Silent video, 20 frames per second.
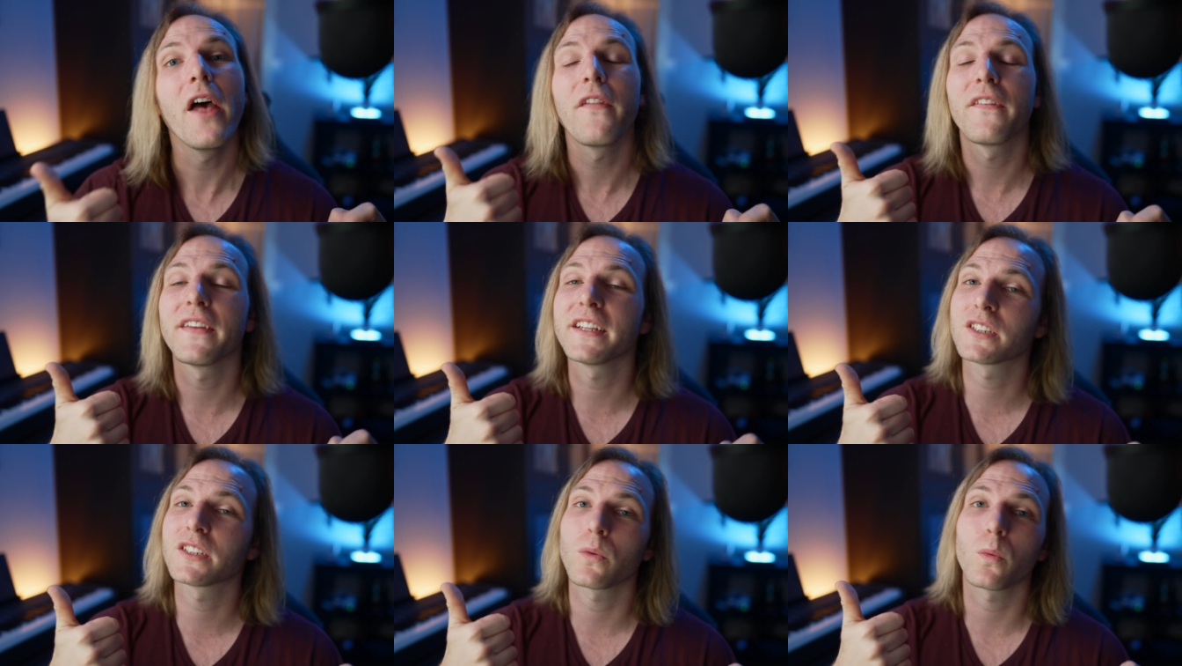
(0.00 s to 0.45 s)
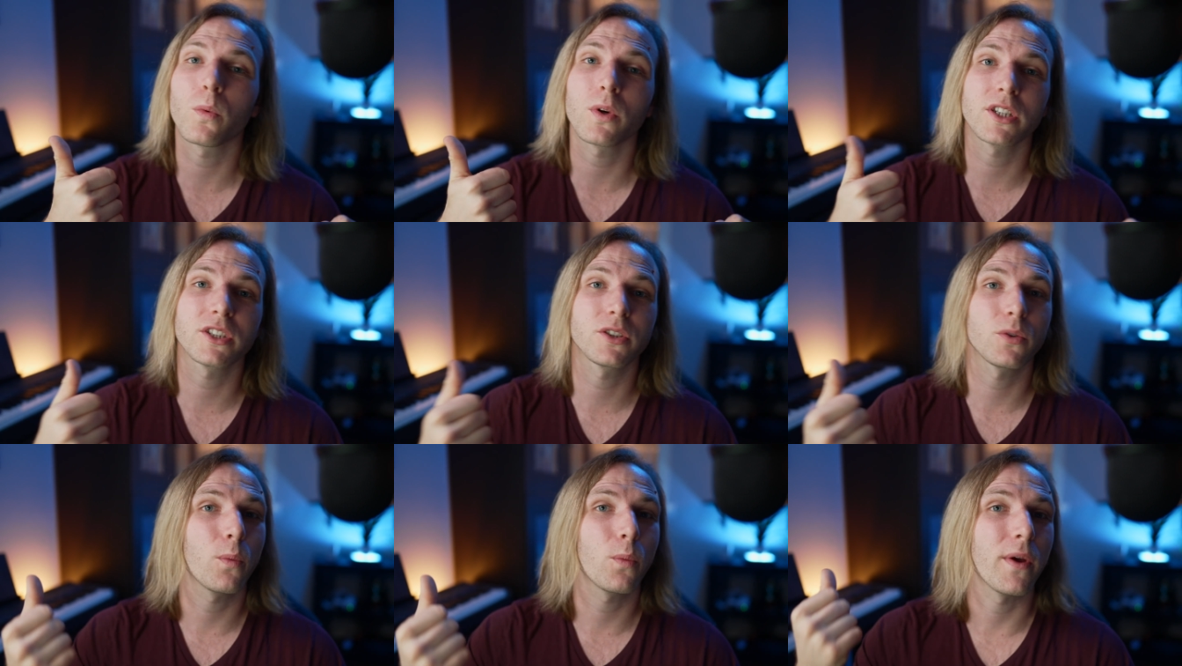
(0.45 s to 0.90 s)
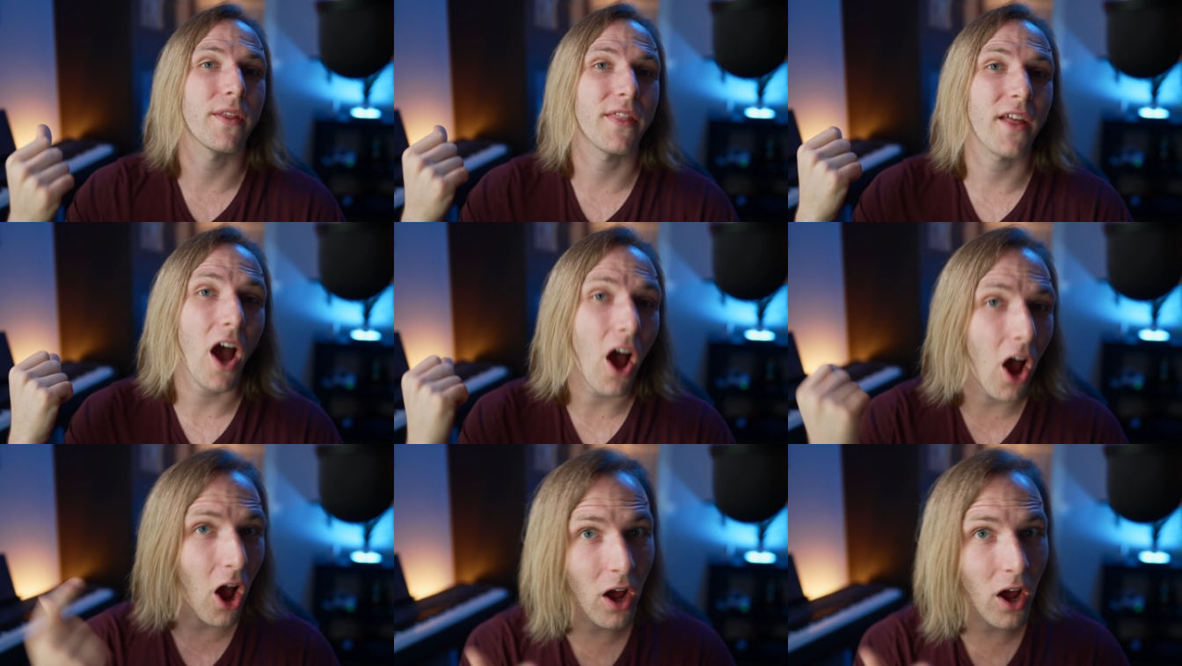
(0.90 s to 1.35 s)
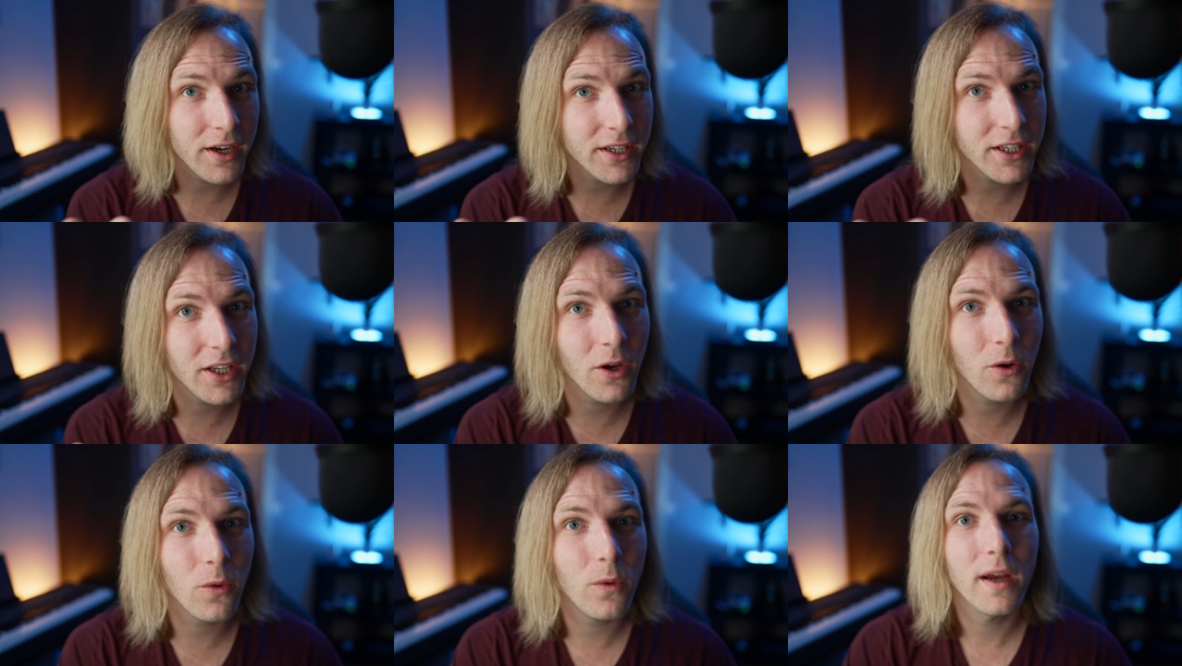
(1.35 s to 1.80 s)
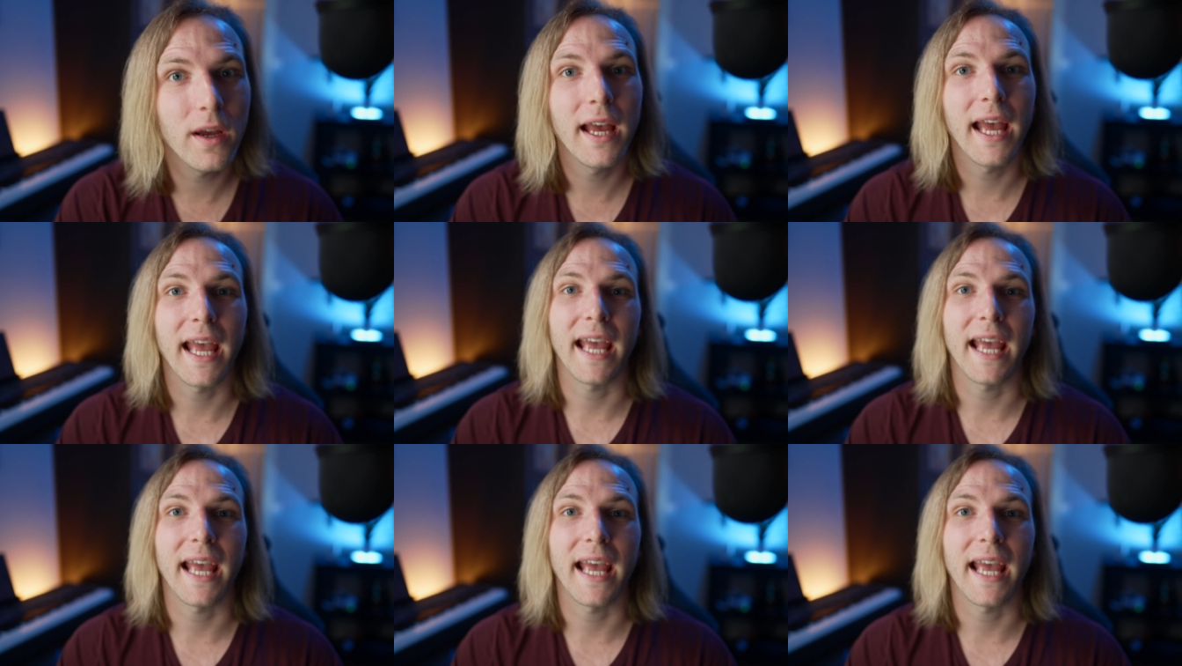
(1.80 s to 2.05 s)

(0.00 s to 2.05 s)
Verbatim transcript: This works with audio.